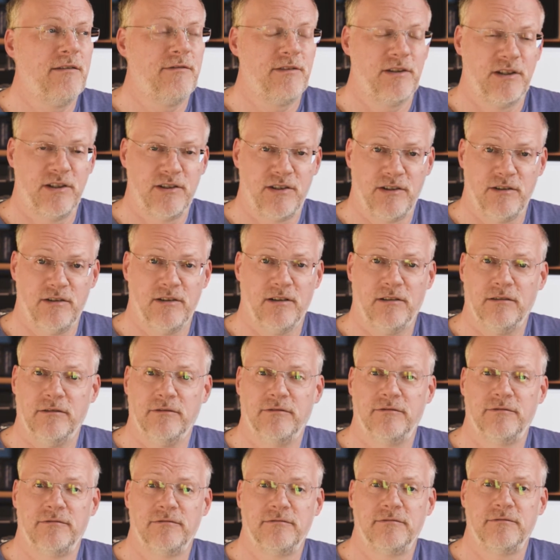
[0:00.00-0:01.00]
version of
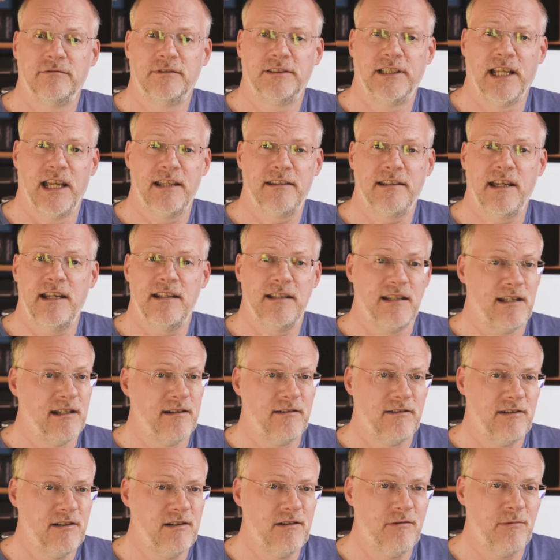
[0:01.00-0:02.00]
CS80,
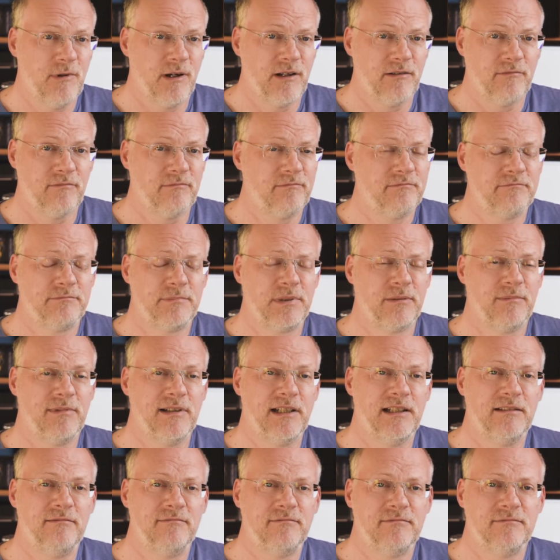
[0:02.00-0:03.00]
a new one,
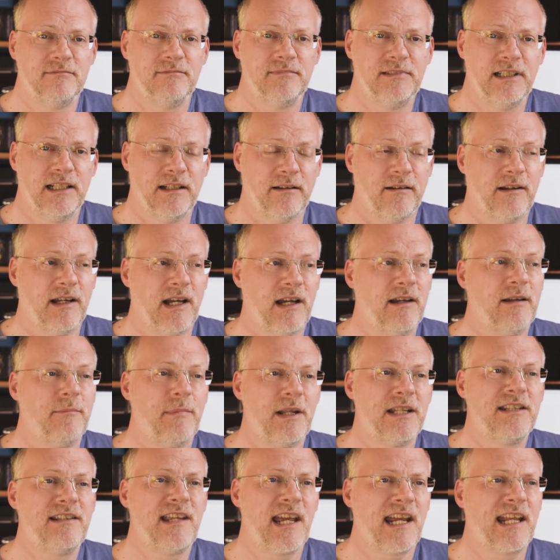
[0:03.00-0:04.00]
probably
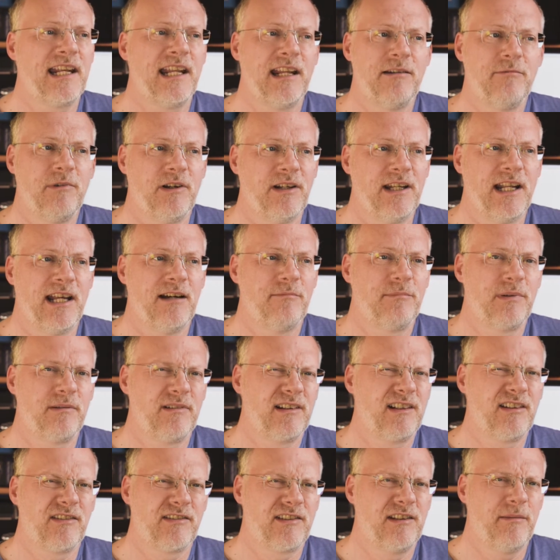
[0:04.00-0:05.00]
a second-hand one now
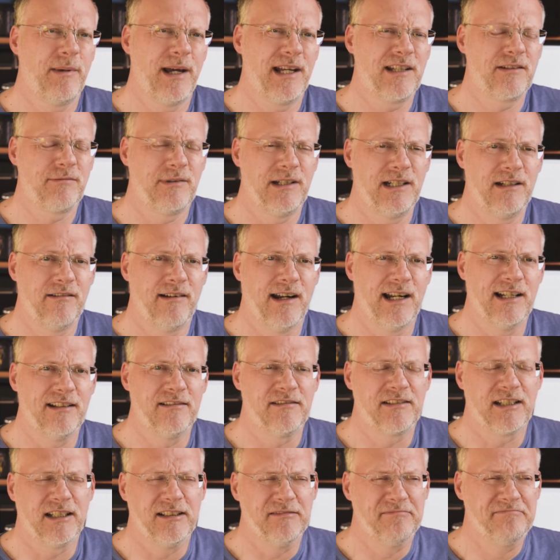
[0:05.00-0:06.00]
probably costs you about 20 grand,
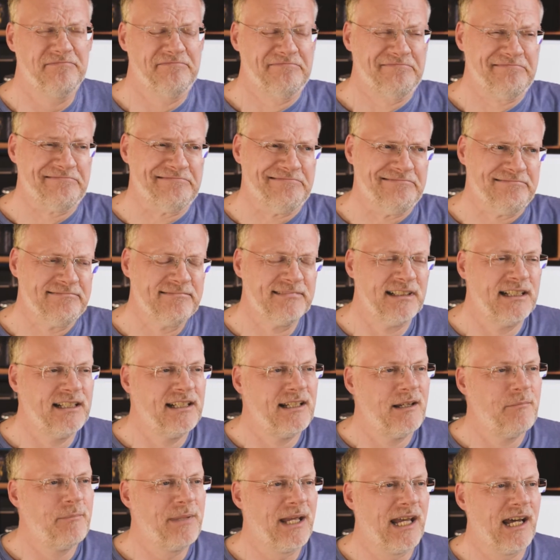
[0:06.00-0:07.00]
so
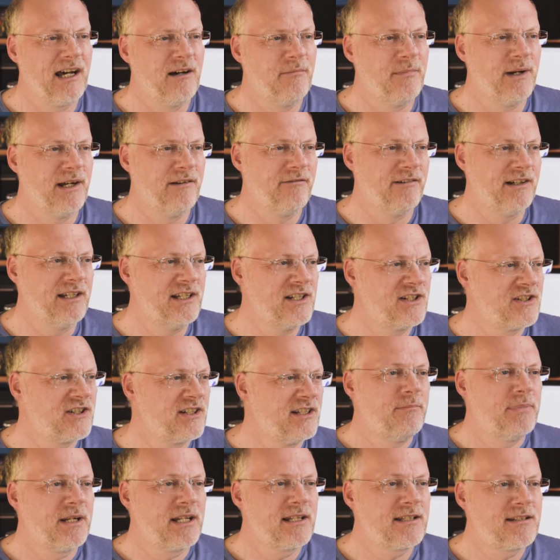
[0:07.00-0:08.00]
a bit out of my reach,
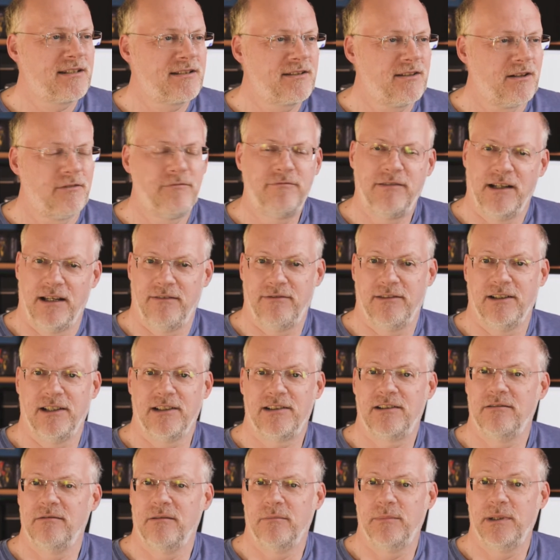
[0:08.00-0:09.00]
but a software
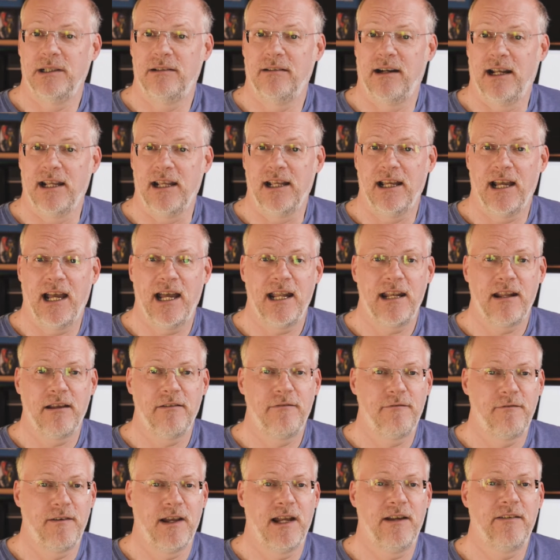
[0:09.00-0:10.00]
version would be great. And I
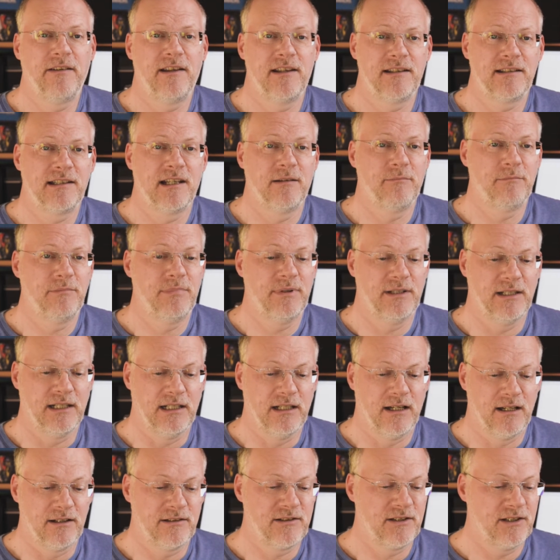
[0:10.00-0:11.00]
found this company,
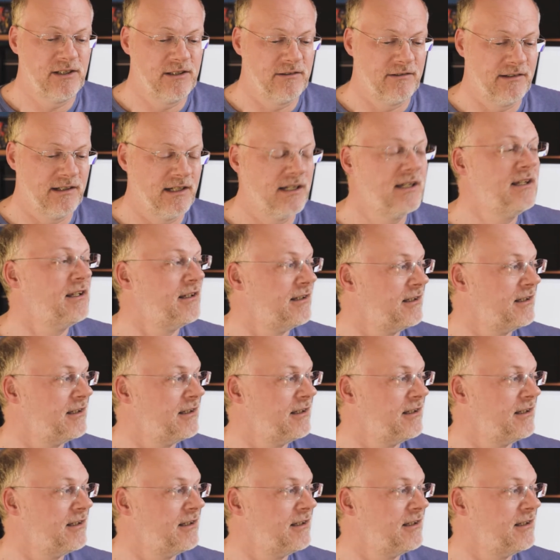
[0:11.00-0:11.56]
Arturia,